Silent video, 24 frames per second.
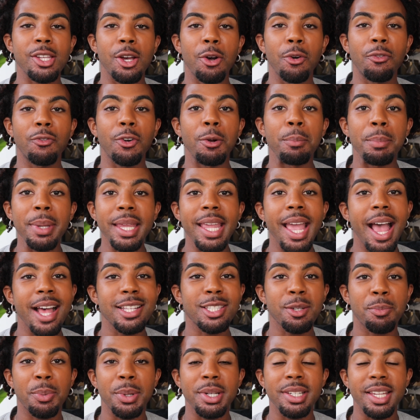So for me
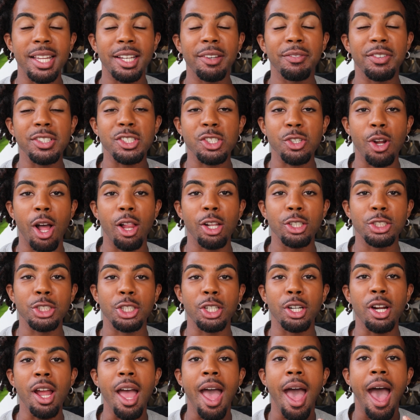as a predictive
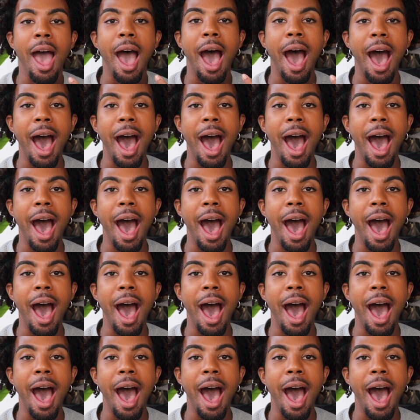astrologer,